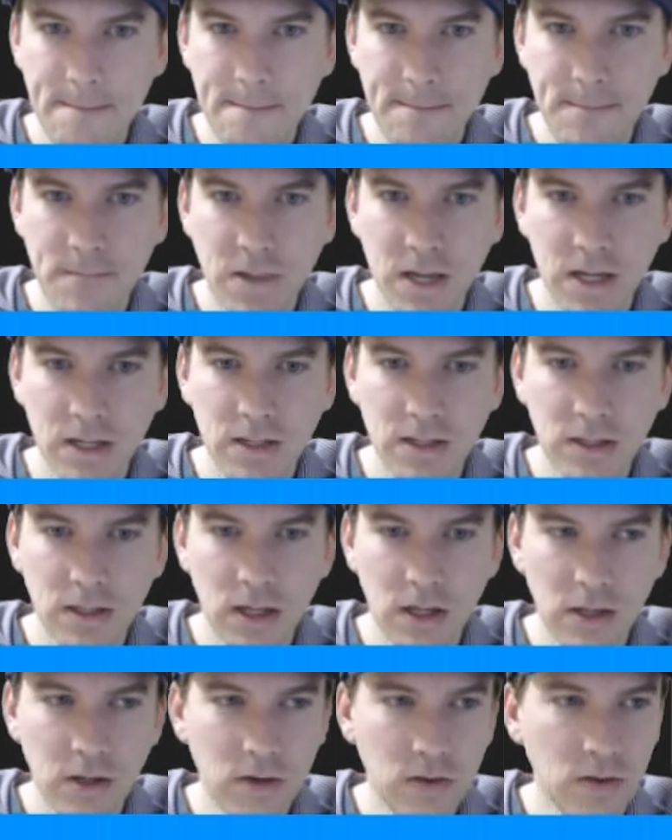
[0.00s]
Hex
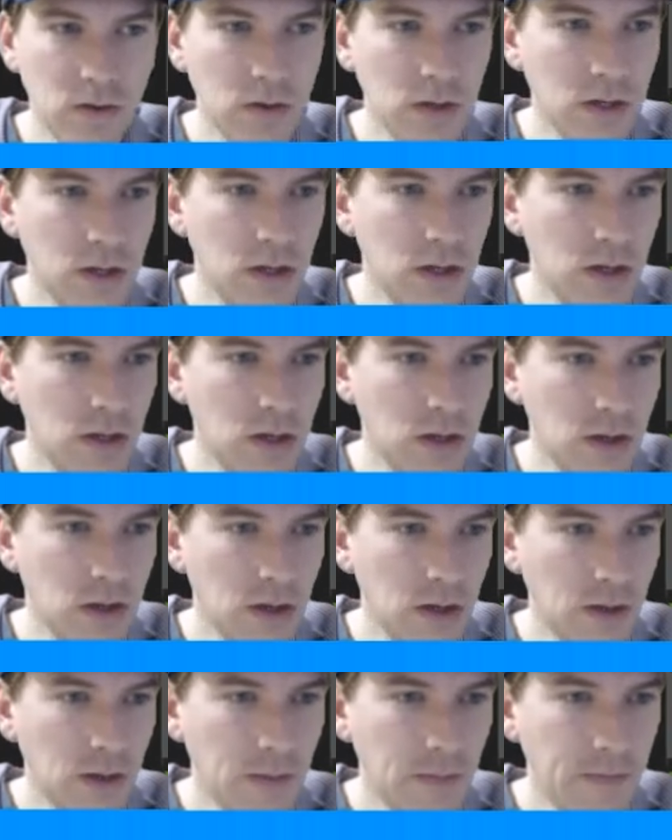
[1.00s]
yellow.
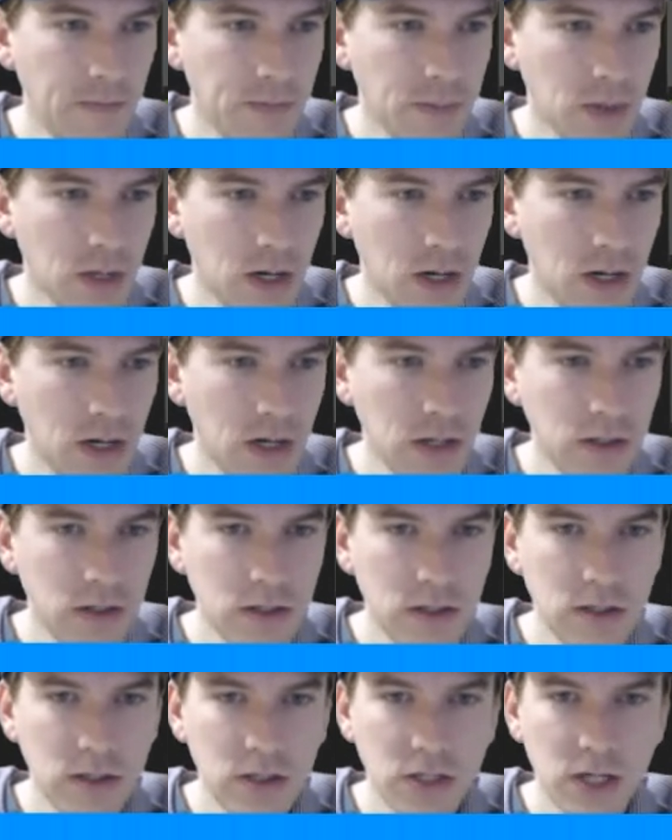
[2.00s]

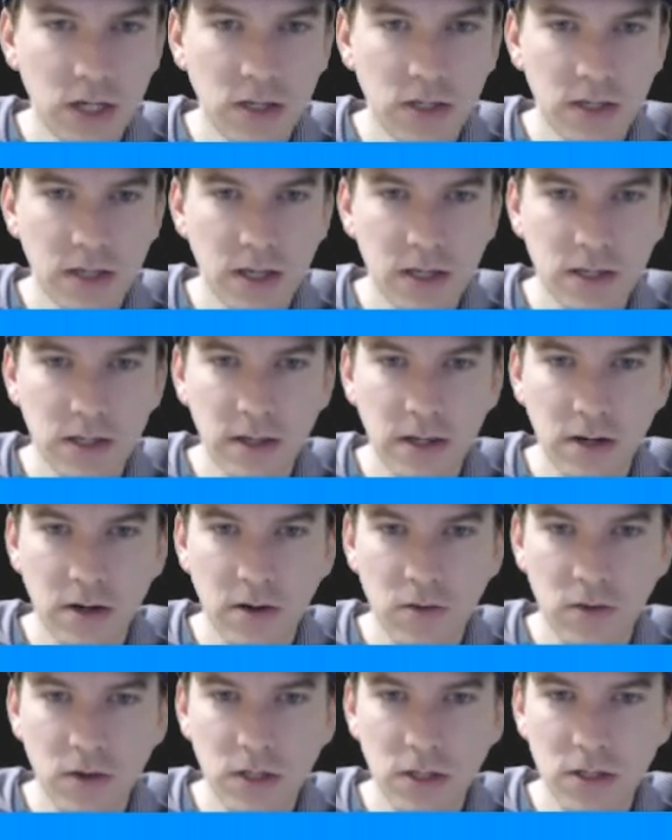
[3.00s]
Island, change that to that
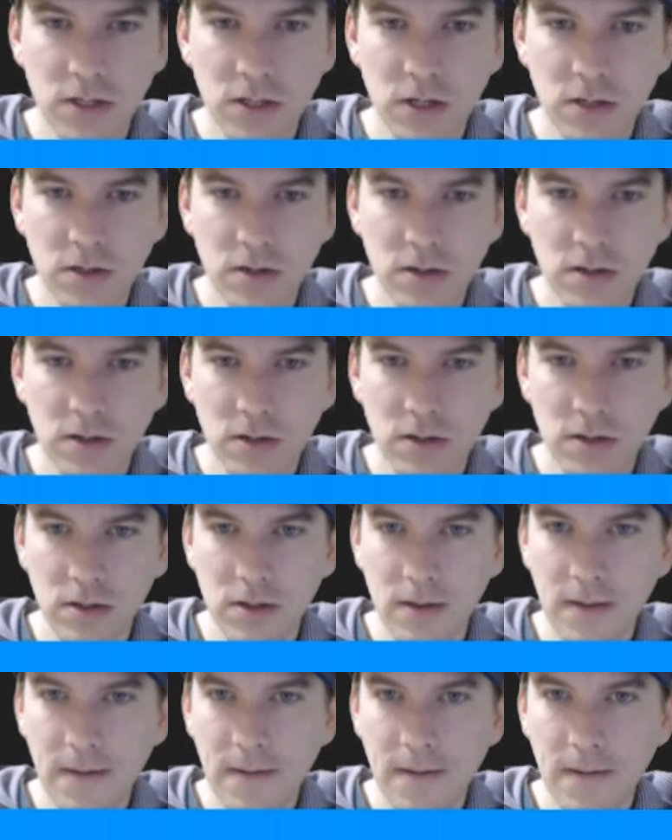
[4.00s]
green color.
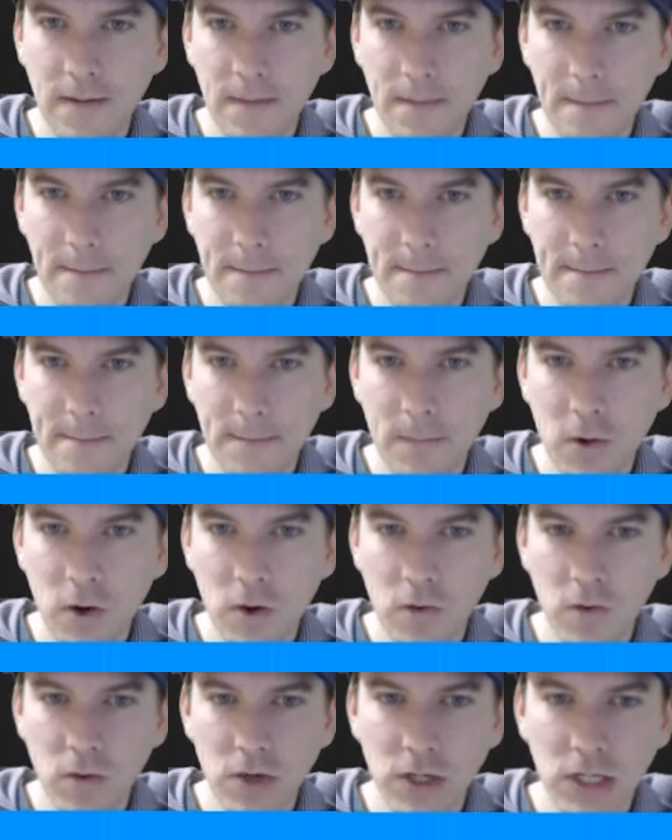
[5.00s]

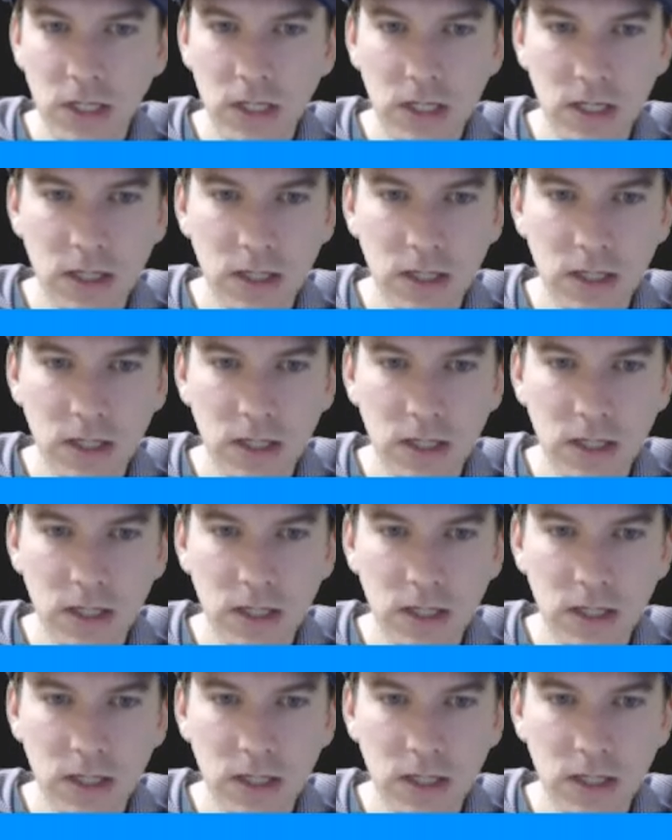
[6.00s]
Green.